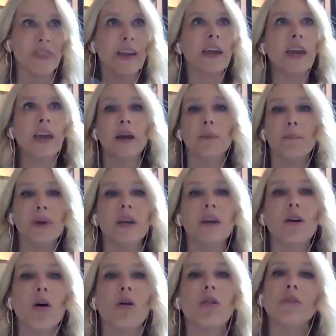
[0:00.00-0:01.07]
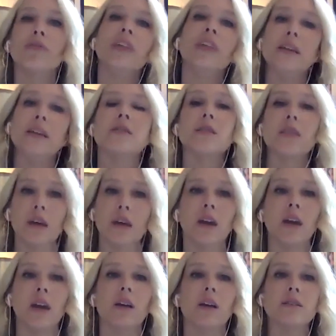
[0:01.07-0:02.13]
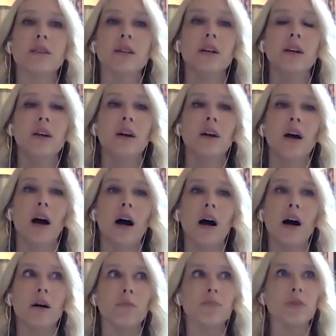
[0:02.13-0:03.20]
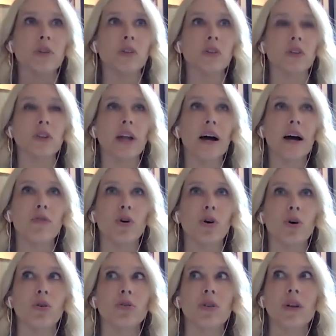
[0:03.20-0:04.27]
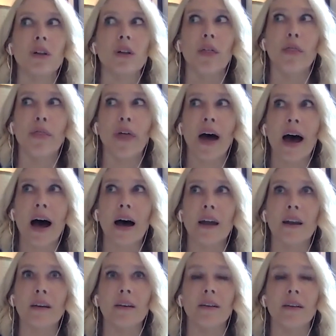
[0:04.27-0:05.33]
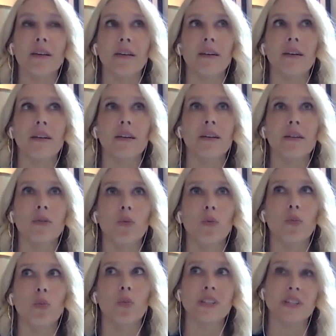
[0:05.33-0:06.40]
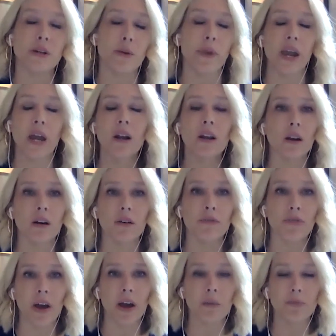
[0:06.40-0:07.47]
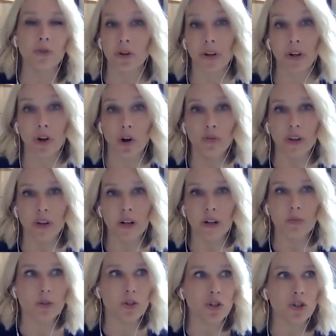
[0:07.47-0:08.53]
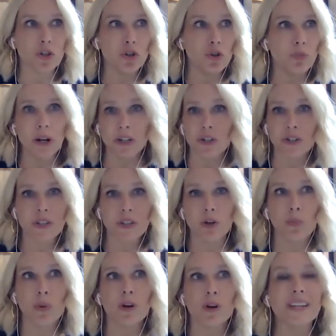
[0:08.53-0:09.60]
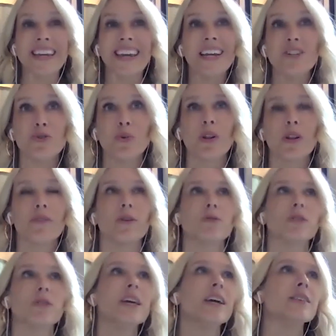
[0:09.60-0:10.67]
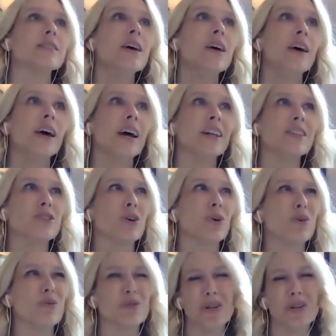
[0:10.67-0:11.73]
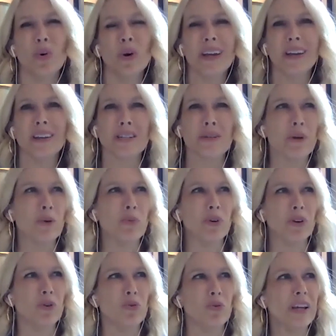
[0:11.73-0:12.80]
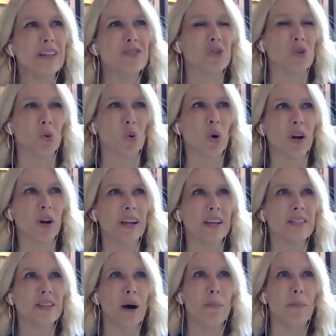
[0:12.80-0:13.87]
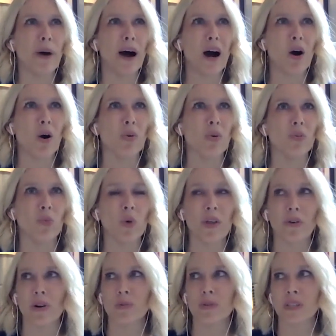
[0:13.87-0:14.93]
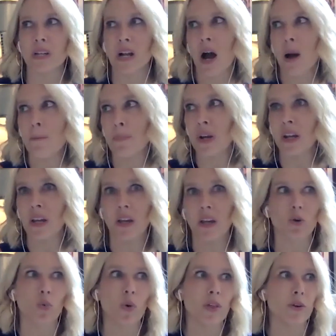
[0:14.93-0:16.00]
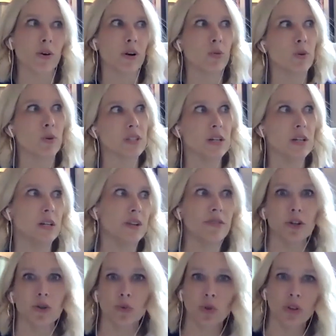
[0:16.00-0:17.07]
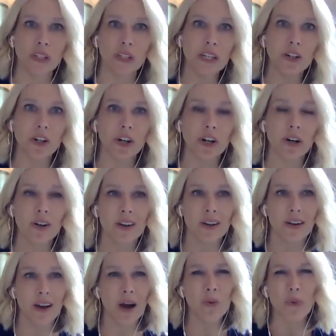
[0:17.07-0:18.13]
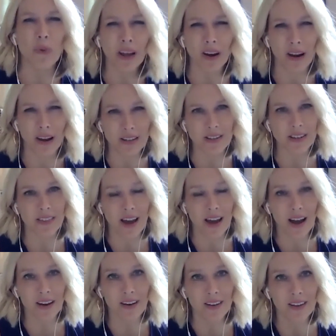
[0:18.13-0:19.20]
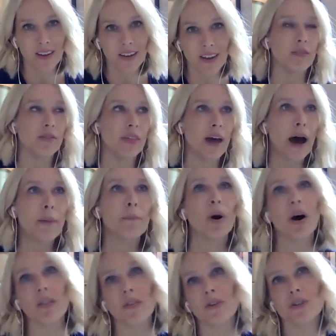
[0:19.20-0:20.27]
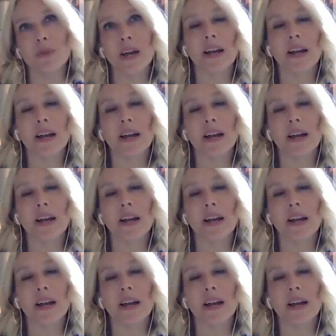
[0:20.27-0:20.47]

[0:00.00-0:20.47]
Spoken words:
They can't be all of these things to the level that was demanded of them during COVID. It was just too much. A single person can't do all of those things. And so it was annoying to me when you'd read stories about whether it was a company or whether it was an individual leader, not recognizing that. That bothers me.